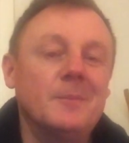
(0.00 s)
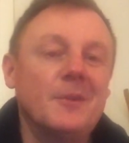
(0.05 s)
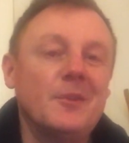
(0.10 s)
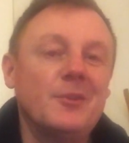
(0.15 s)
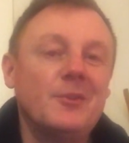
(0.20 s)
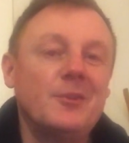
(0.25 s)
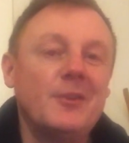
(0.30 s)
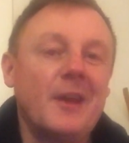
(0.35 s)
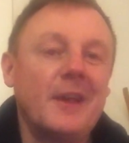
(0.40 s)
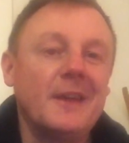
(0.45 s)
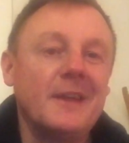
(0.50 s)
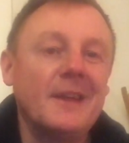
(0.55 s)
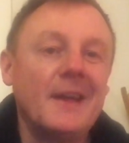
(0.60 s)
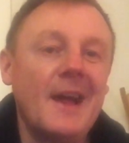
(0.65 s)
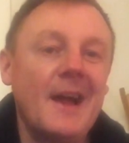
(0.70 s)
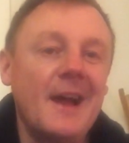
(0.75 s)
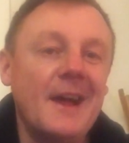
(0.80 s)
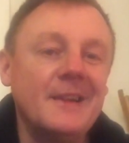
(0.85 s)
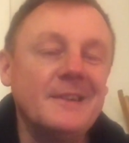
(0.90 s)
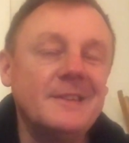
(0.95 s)
Shane
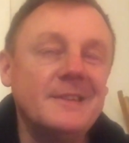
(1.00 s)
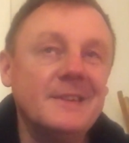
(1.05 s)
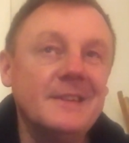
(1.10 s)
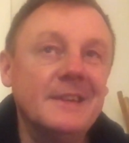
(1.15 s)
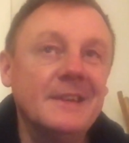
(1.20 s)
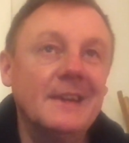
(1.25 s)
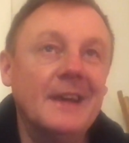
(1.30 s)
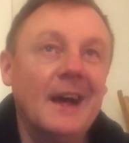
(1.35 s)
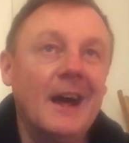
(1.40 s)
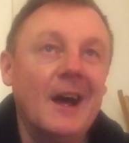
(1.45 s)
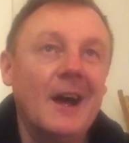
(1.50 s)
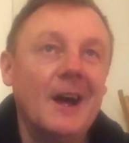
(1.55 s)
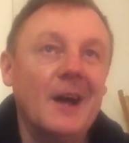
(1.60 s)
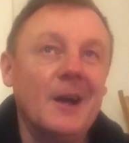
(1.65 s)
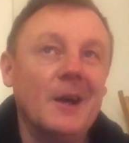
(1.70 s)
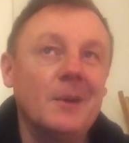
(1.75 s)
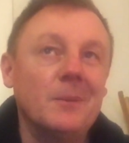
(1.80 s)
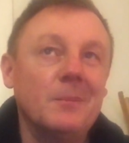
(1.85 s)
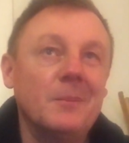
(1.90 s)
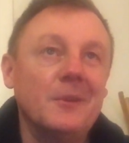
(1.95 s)
Gadd,
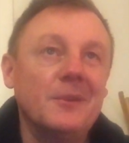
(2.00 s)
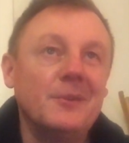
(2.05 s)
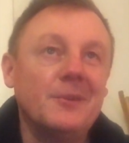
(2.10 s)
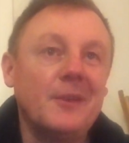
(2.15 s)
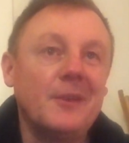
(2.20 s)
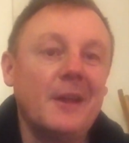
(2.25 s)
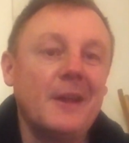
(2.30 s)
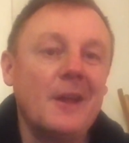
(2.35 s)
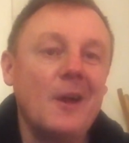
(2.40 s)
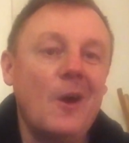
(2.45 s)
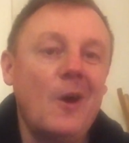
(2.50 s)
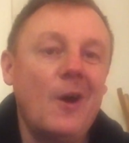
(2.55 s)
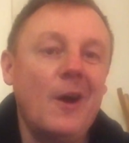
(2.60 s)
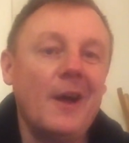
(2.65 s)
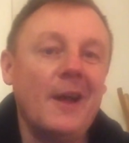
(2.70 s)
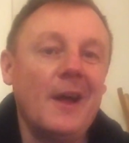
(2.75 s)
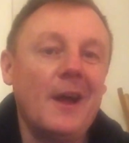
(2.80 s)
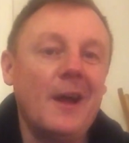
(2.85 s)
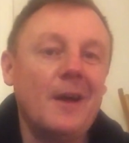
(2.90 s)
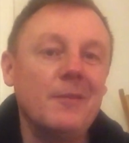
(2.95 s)
say
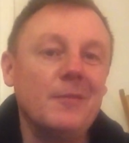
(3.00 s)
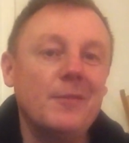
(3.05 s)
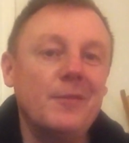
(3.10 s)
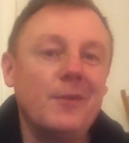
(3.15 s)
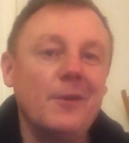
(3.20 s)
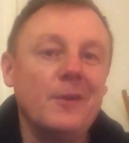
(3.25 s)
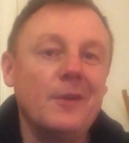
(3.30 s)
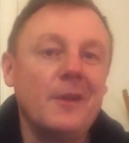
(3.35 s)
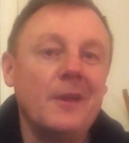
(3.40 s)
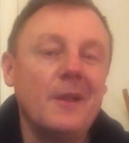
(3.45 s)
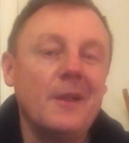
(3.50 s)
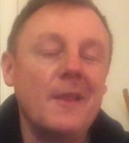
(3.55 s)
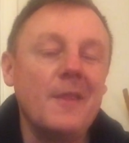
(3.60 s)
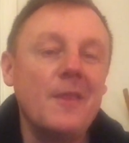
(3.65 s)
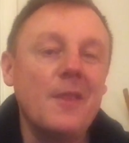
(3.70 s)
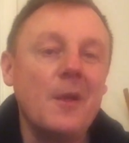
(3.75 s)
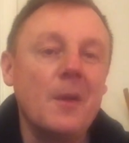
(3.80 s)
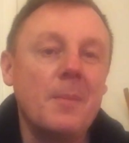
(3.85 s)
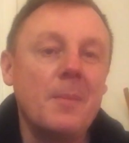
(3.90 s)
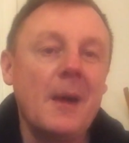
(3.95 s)
hi and follow
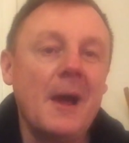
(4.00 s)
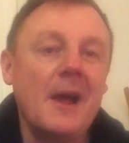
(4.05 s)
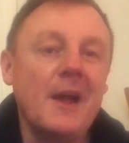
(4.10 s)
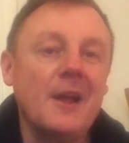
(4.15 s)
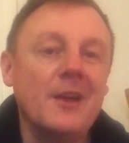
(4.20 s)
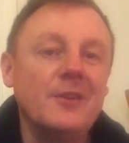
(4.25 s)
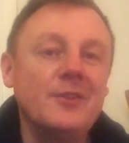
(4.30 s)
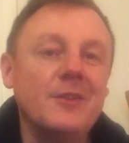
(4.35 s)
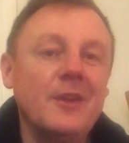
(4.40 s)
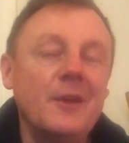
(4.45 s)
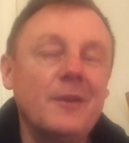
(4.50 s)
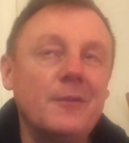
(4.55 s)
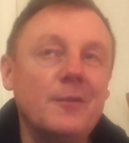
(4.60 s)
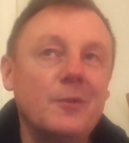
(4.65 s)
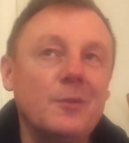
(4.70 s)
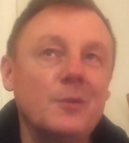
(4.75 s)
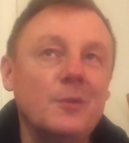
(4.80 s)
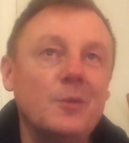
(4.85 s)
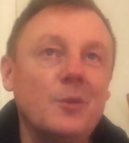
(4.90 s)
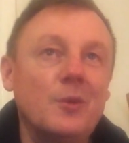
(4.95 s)
the page if
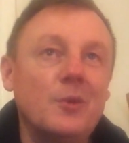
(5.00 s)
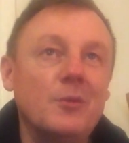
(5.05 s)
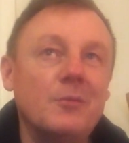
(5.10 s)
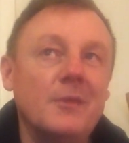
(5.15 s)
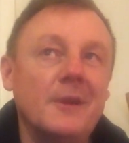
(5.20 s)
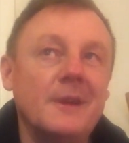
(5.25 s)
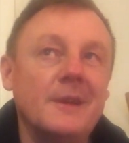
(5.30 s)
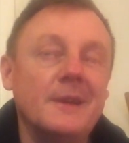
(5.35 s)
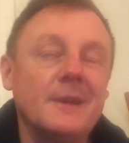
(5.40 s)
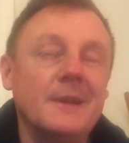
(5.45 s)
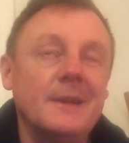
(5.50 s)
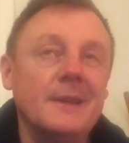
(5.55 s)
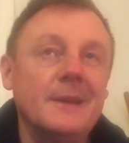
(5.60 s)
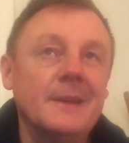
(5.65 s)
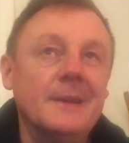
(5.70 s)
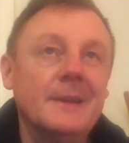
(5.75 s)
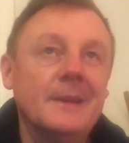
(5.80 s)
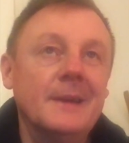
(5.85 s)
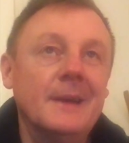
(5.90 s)
you're not already.